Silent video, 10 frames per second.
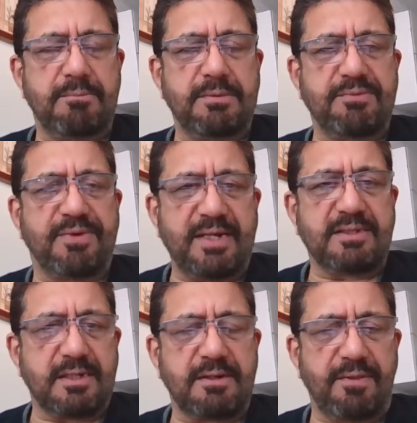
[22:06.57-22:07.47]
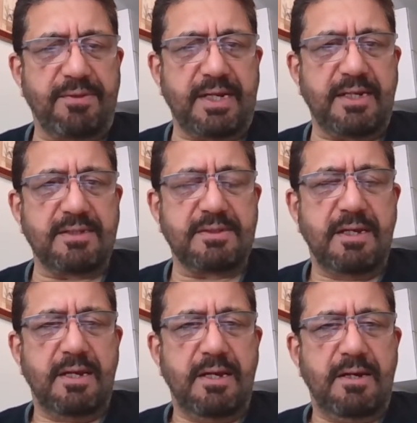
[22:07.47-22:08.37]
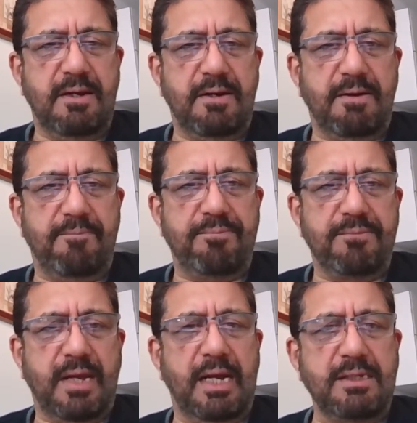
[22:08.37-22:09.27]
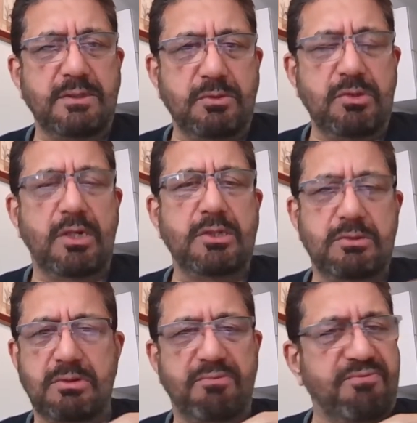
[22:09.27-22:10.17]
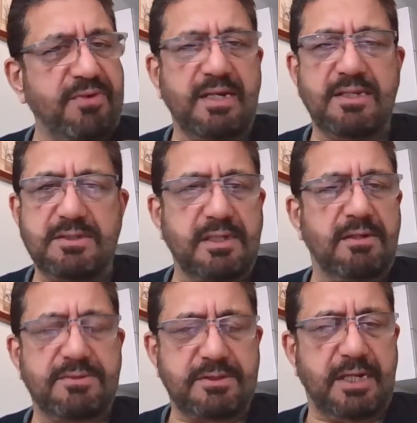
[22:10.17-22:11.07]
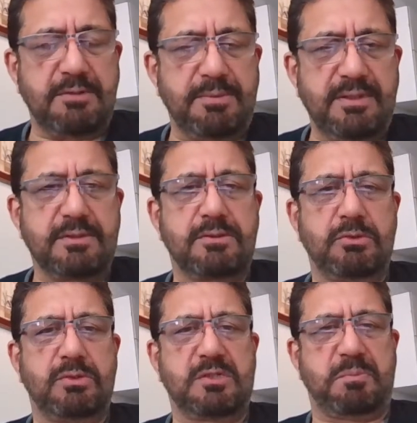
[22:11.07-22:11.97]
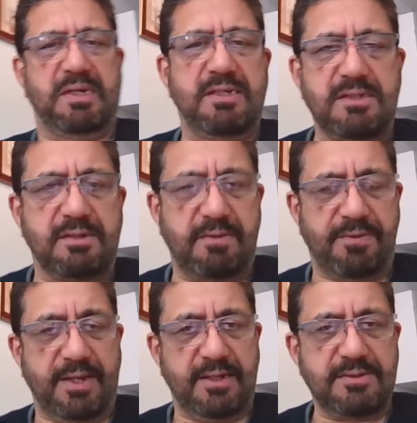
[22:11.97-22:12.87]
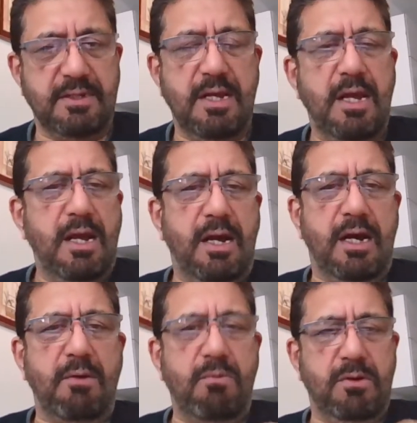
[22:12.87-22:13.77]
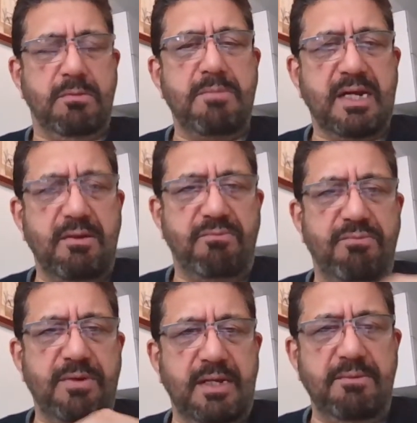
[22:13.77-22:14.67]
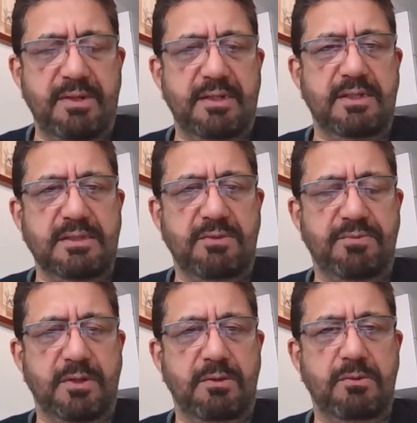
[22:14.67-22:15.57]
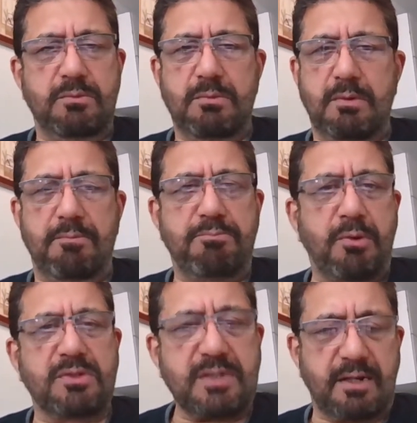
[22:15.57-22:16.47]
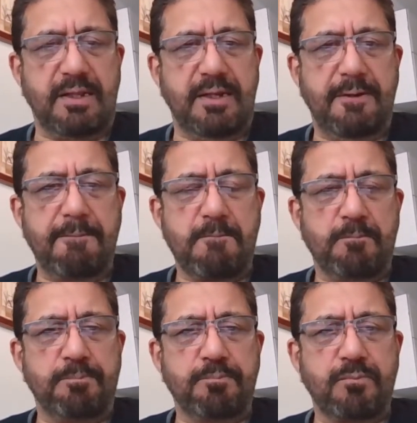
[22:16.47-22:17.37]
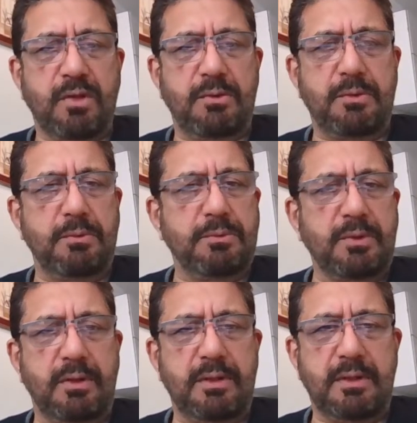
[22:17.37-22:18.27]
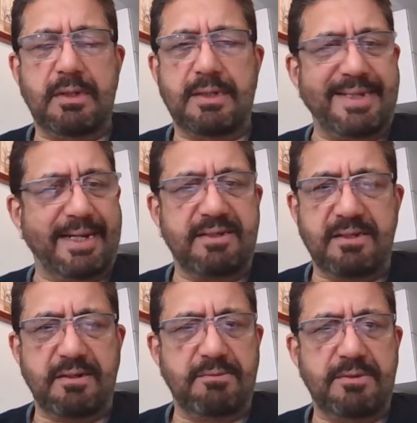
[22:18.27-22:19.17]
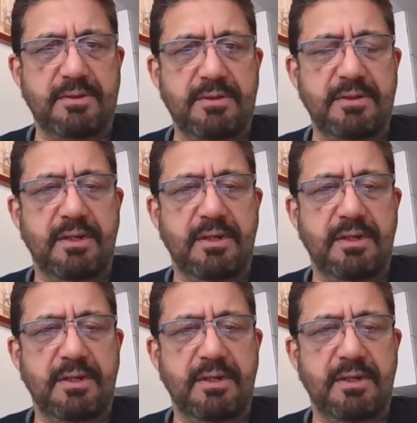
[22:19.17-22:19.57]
define certain things. I usually use a very general statements to explain general things. I want to make it very, very easy for you. Books are there to learn a technical word.